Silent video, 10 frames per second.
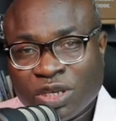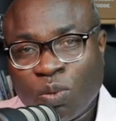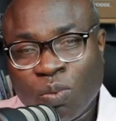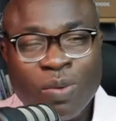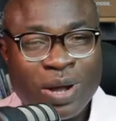
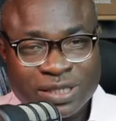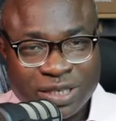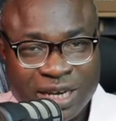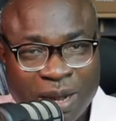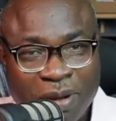When we're
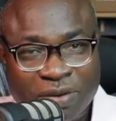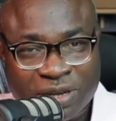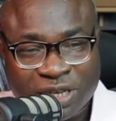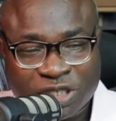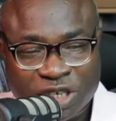talking about
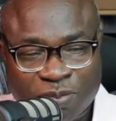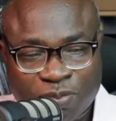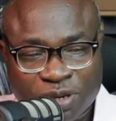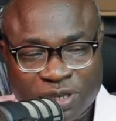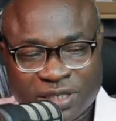HR
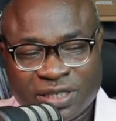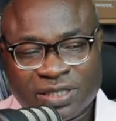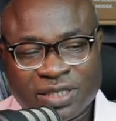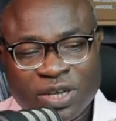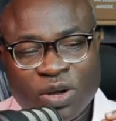
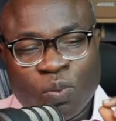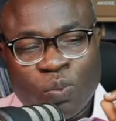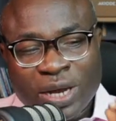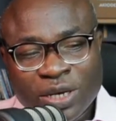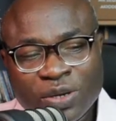policies,
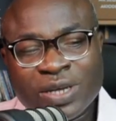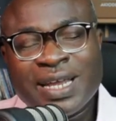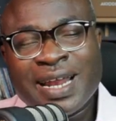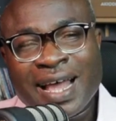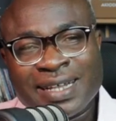we're
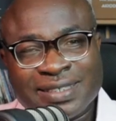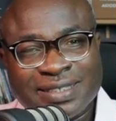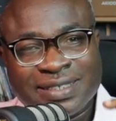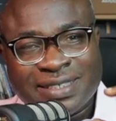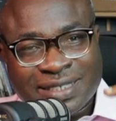looking at
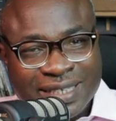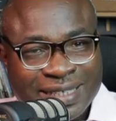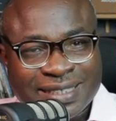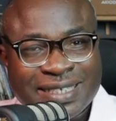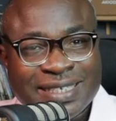
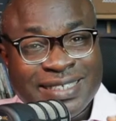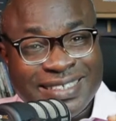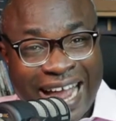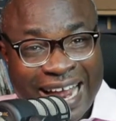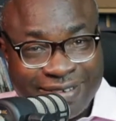setting
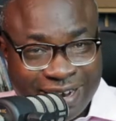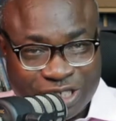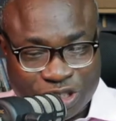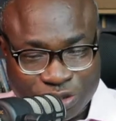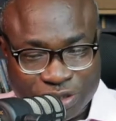
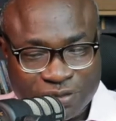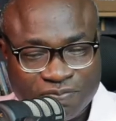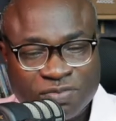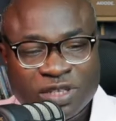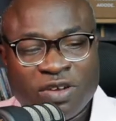direction
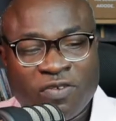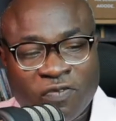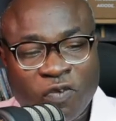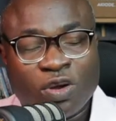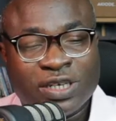
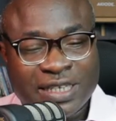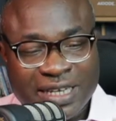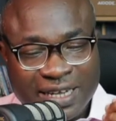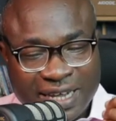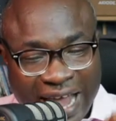for
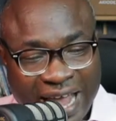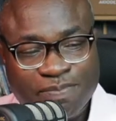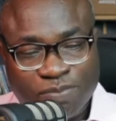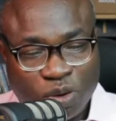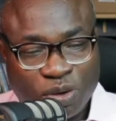the
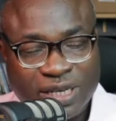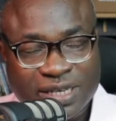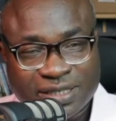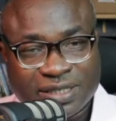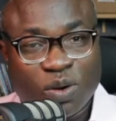
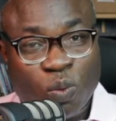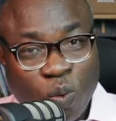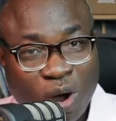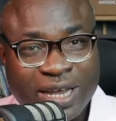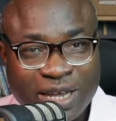employees
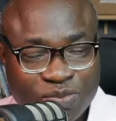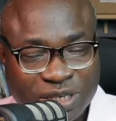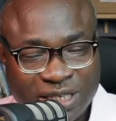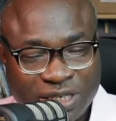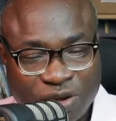working
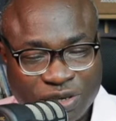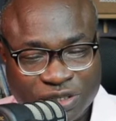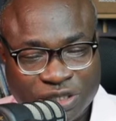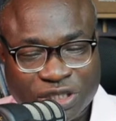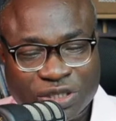within the
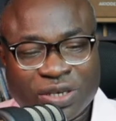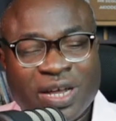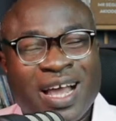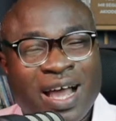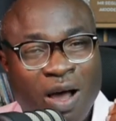organization
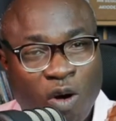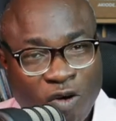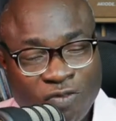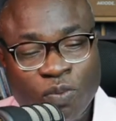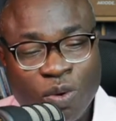
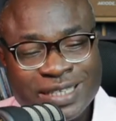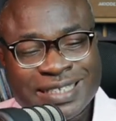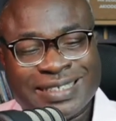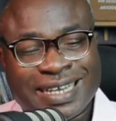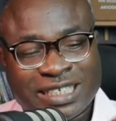of what
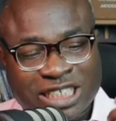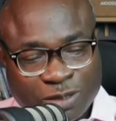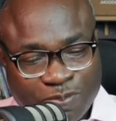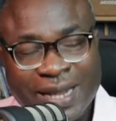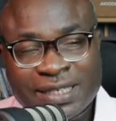is
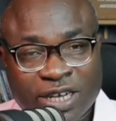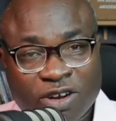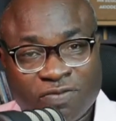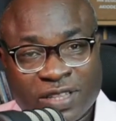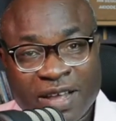expected
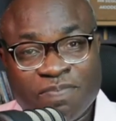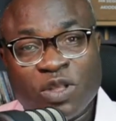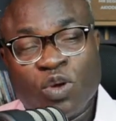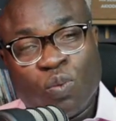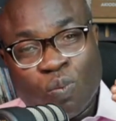of them
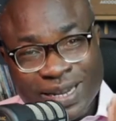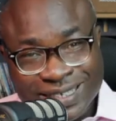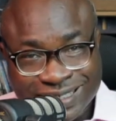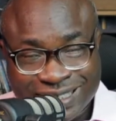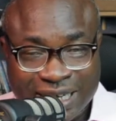
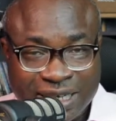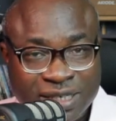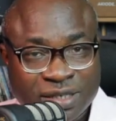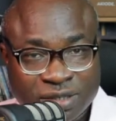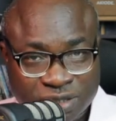
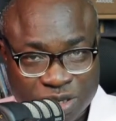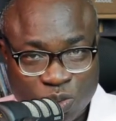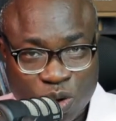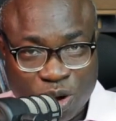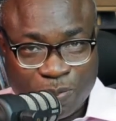within the
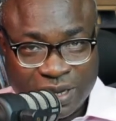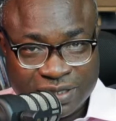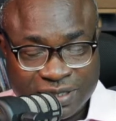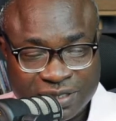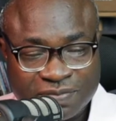
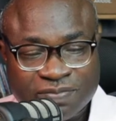workplace.